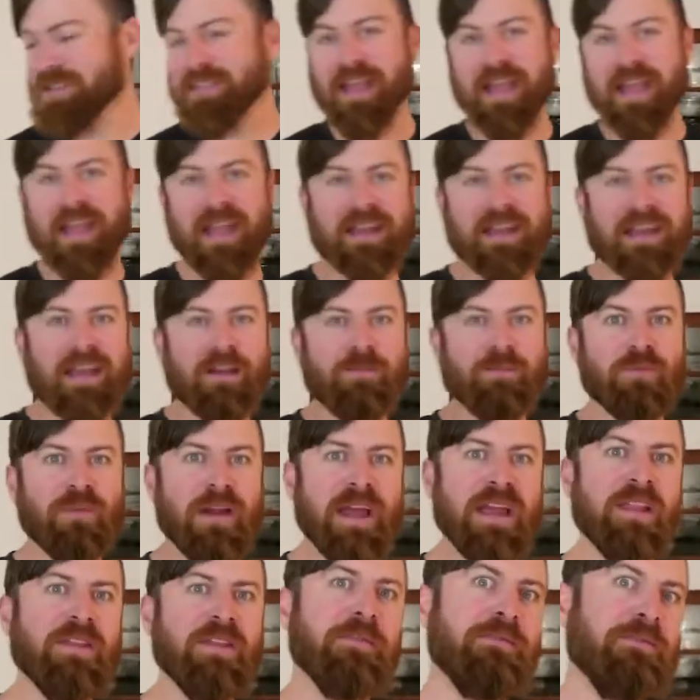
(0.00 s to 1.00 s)
and I
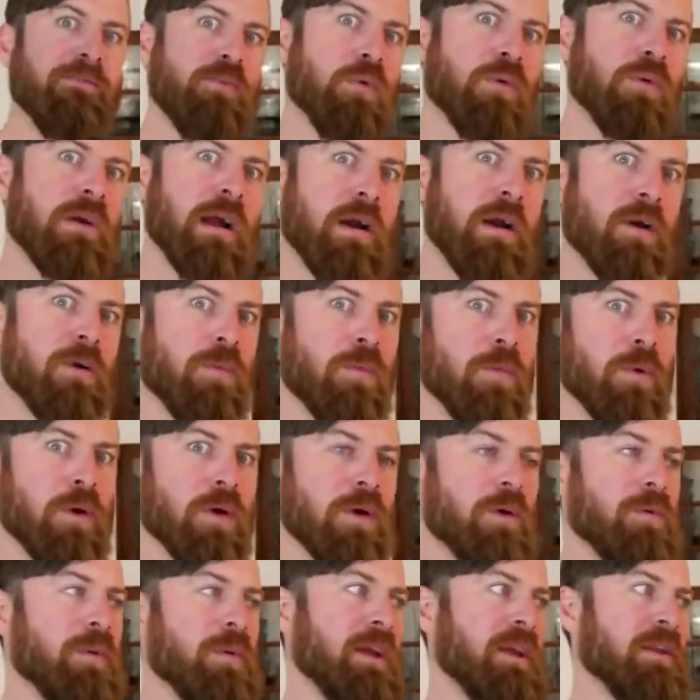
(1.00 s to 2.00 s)
read The 4-Hour
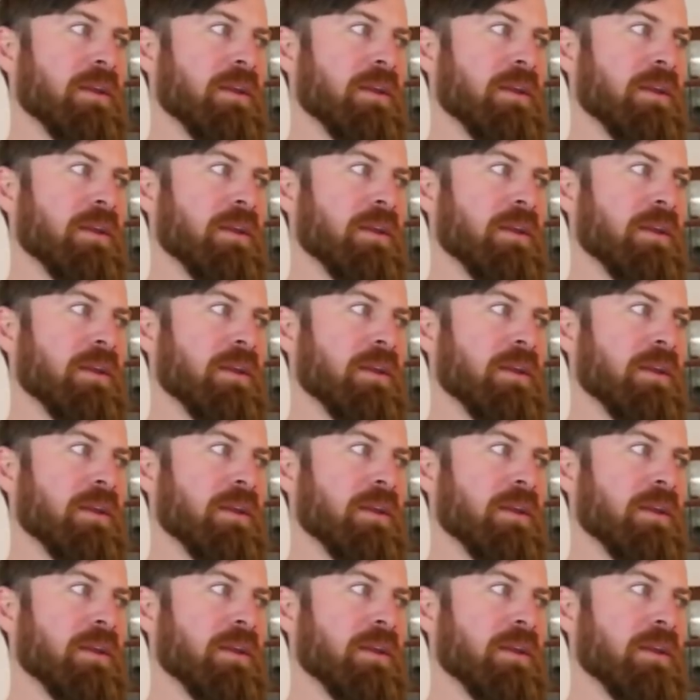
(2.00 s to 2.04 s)
Workweek,